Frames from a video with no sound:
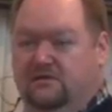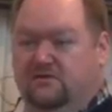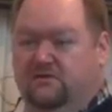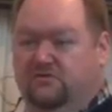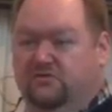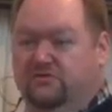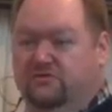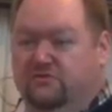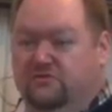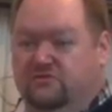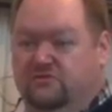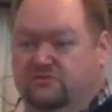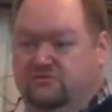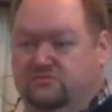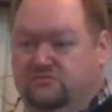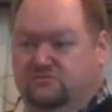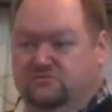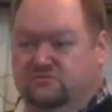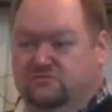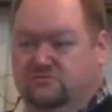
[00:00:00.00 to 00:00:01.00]
grew,
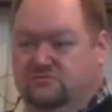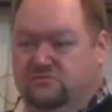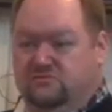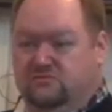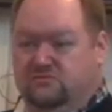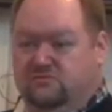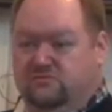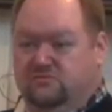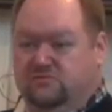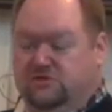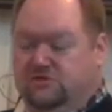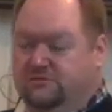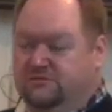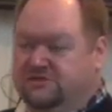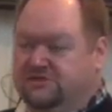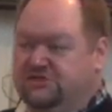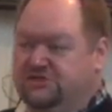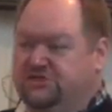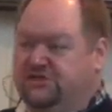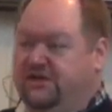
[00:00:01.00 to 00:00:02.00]
it
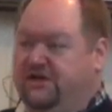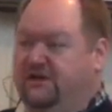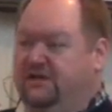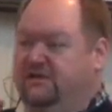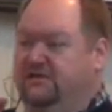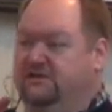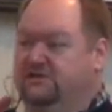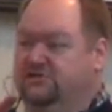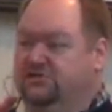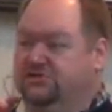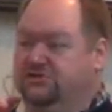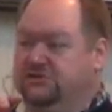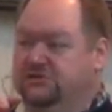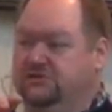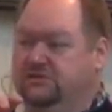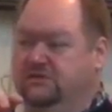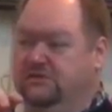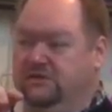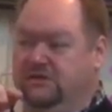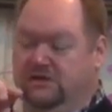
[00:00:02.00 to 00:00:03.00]
was challenged,
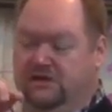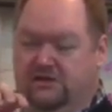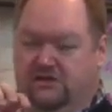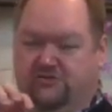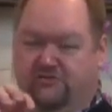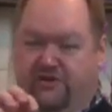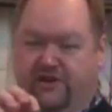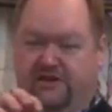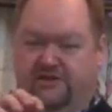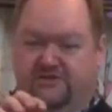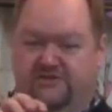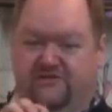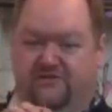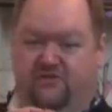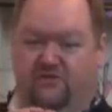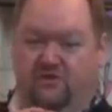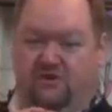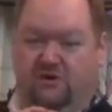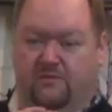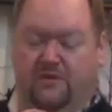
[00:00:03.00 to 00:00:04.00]
it
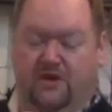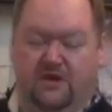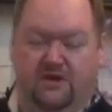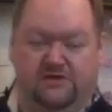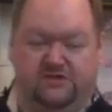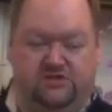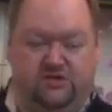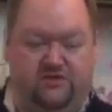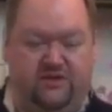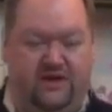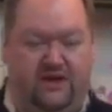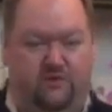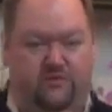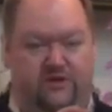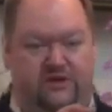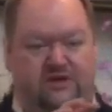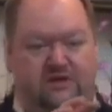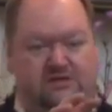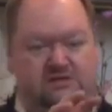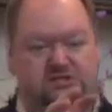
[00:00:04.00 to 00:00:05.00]
transformed, so that
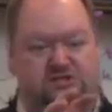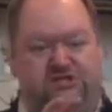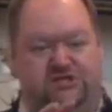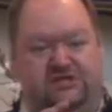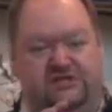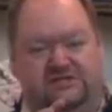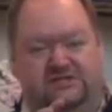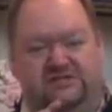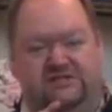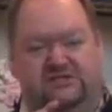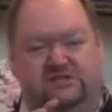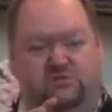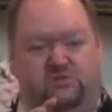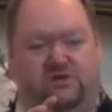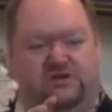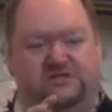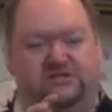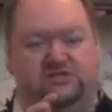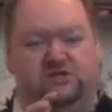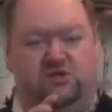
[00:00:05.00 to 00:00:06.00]
when Jesus
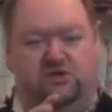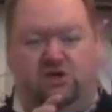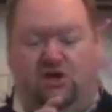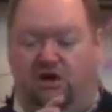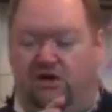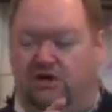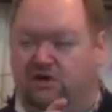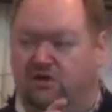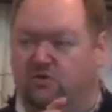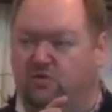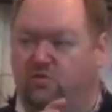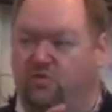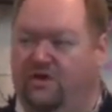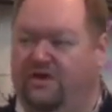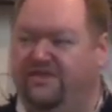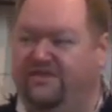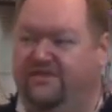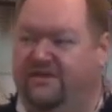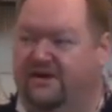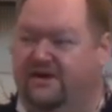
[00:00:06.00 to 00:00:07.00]
was no longer
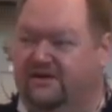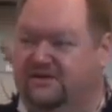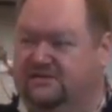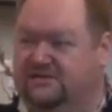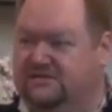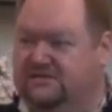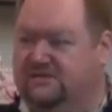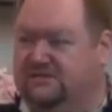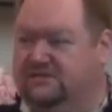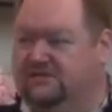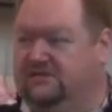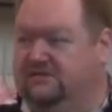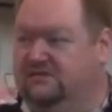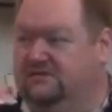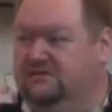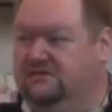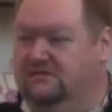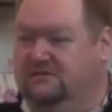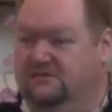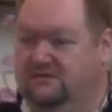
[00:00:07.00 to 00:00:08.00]
with us,
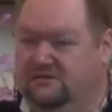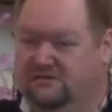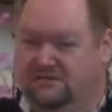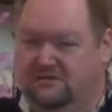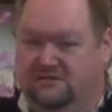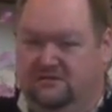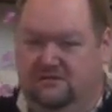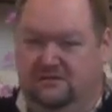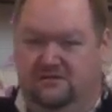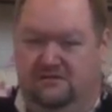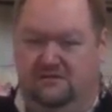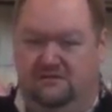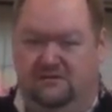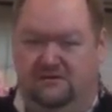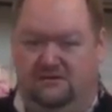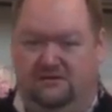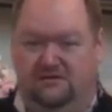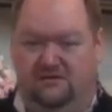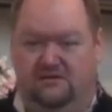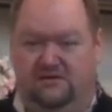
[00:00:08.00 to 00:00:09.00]

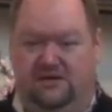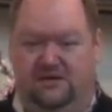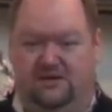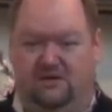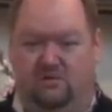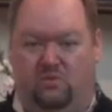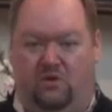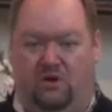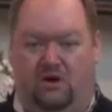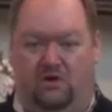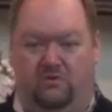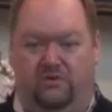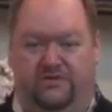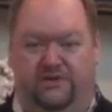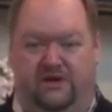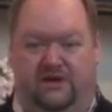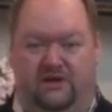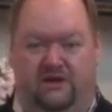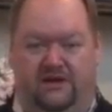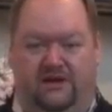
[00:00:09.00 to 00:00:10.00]
they could walk with
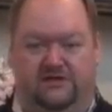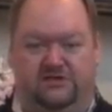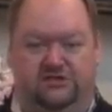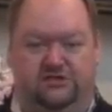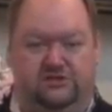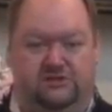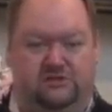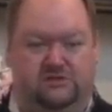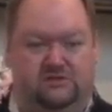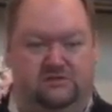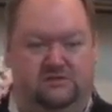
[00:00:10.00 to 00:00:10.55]
a connection,